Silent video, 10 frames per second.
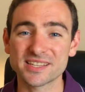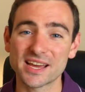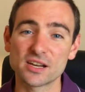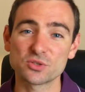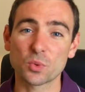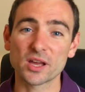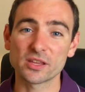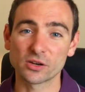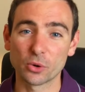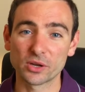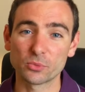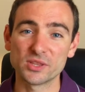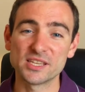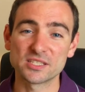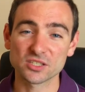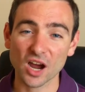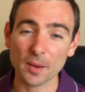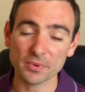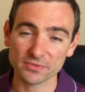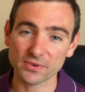That is why they're going with these
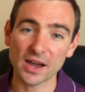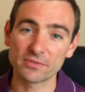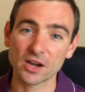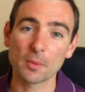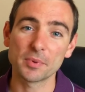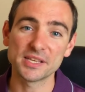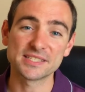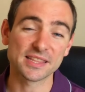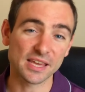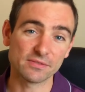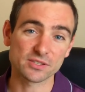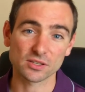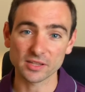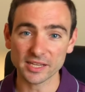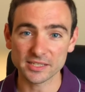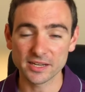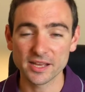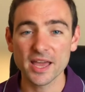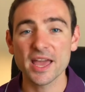top five companies that they have selected